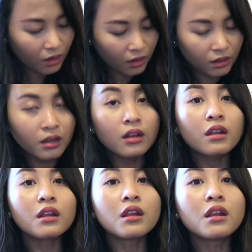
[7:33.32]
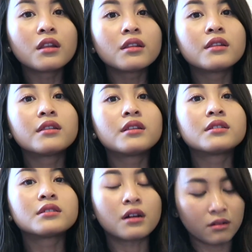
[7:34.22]
And then
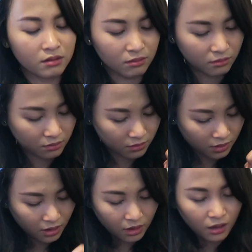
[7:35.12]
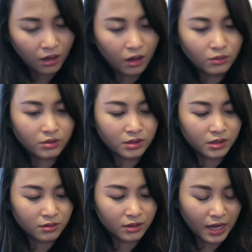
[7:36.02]
this is all, oh
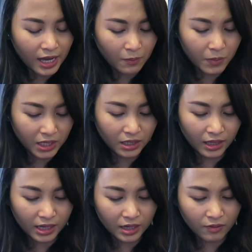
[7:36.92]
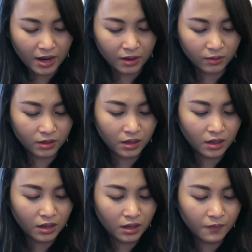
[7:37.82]
shoot, I have money laying around.
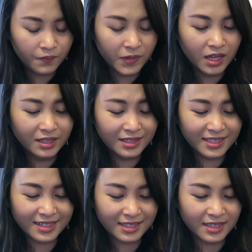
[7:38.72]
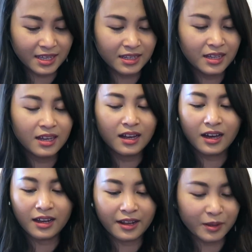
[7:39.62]
6 cents,
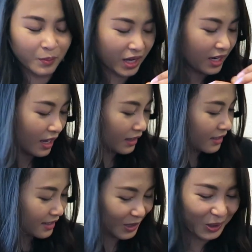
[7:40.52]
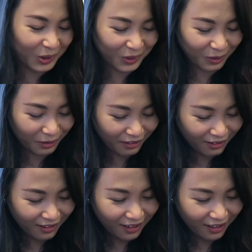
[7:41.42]
another penny, and a nickel.